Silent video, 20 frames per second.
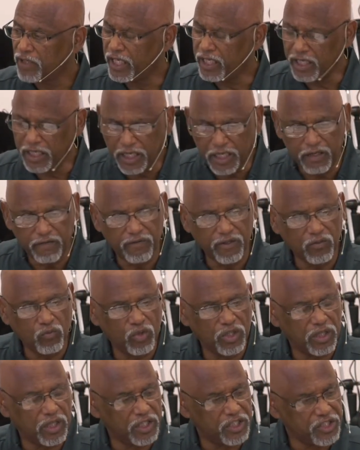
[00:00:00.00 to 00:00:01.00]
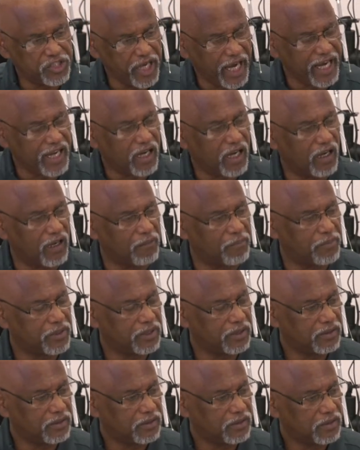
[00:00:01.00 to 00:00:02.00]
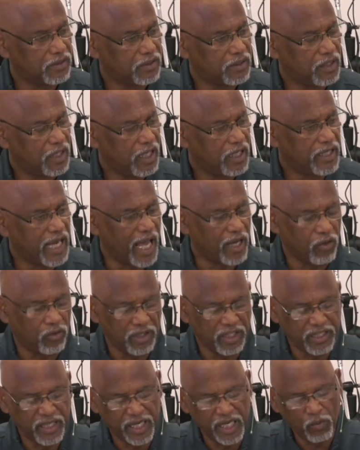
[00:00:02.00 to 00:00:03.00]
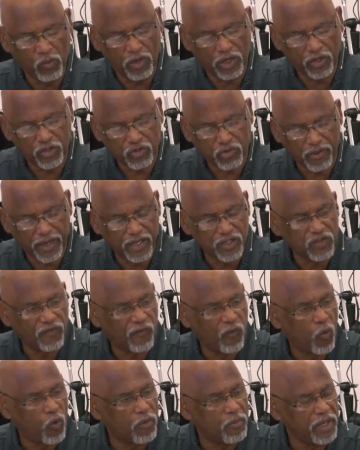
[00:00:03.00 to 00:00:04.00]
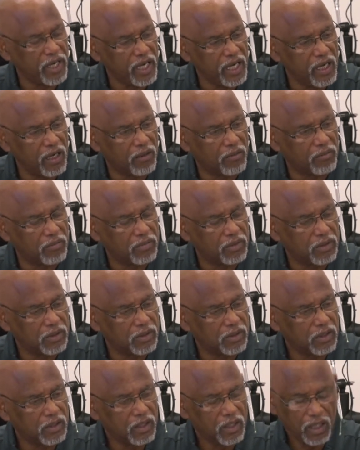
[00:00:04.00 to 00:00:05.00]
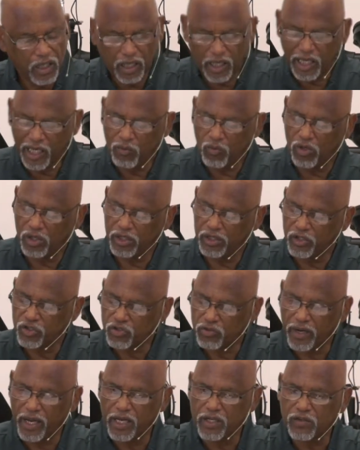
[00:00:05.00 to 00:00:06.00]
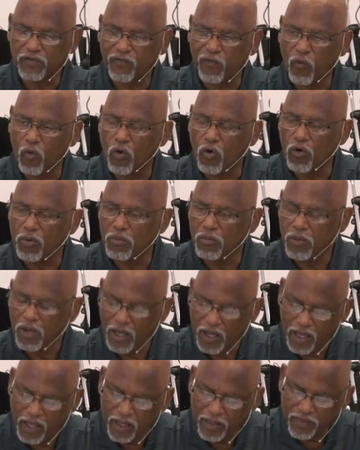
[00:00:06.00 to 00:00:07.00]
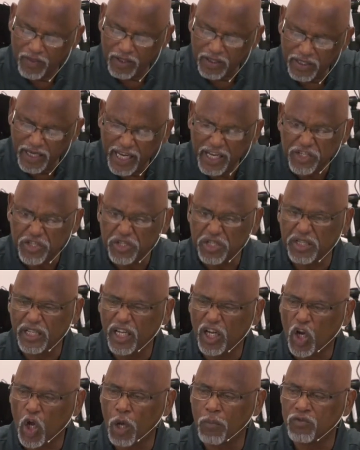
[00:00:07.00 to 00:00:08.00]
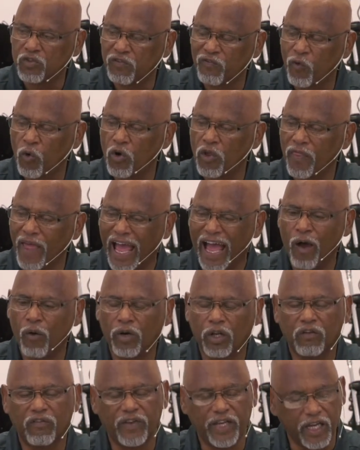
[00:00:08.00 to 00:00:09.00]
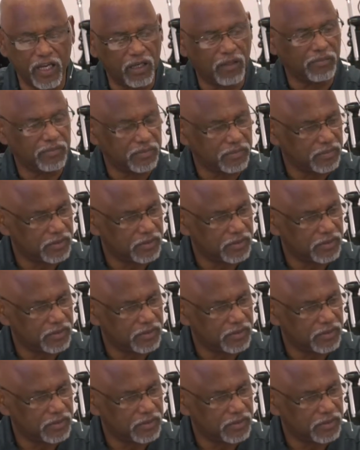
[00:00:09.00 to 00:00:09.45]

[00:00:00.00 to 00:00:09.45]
And even with a Jacob, not only did he want to transform him, he wanted to transform the nation that comes forth out of him.